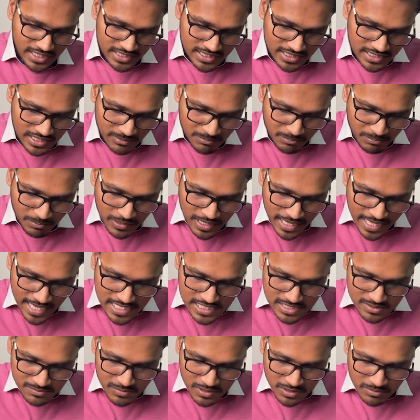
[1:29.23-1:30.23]
the
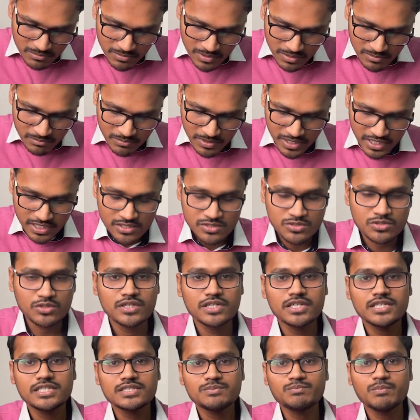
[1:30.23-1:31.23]
plasma membrane, so
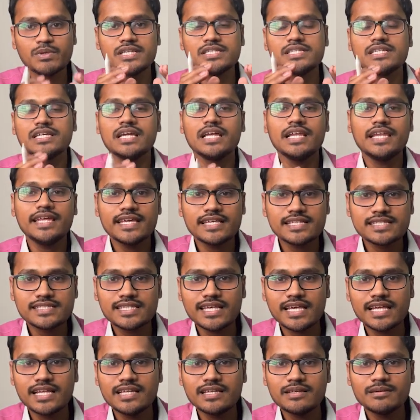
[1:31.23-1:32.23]
it is basically a
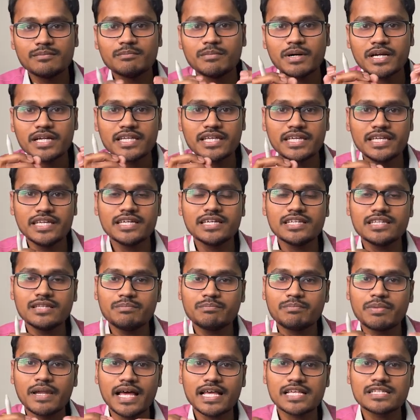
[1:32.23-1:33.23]
cell, but here the
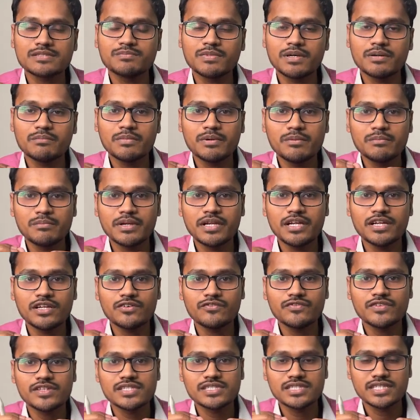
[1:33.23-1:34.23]
plasma membrane
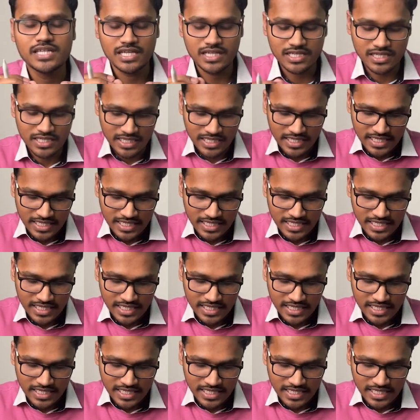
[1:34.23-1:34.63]
of the cell